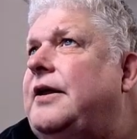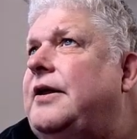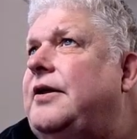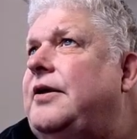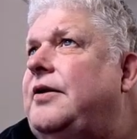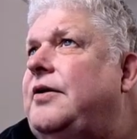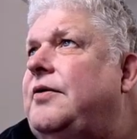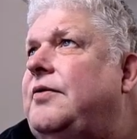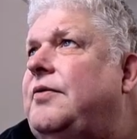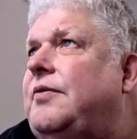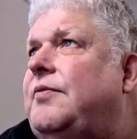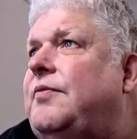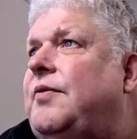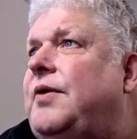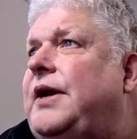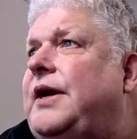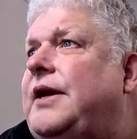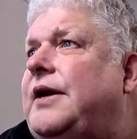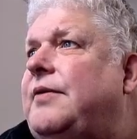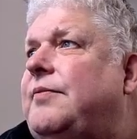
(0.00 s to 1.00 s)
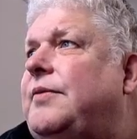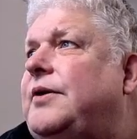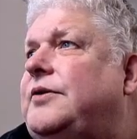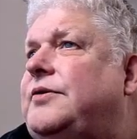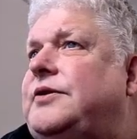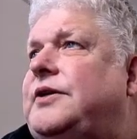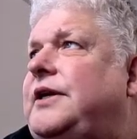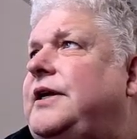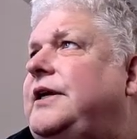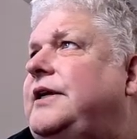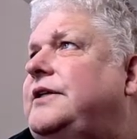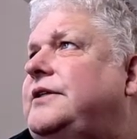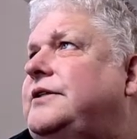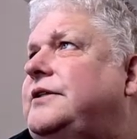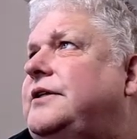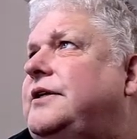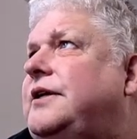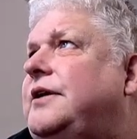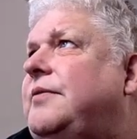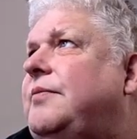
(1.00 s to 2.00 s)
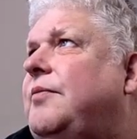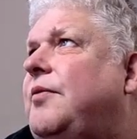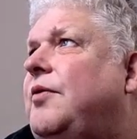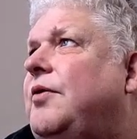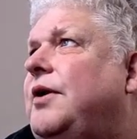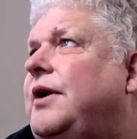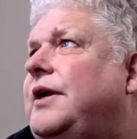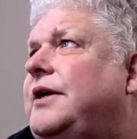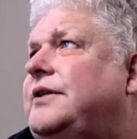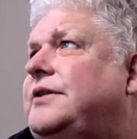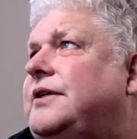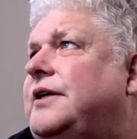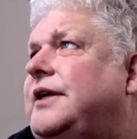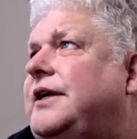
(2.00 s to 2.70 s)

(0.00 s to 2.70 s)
you can read it much easy, more easily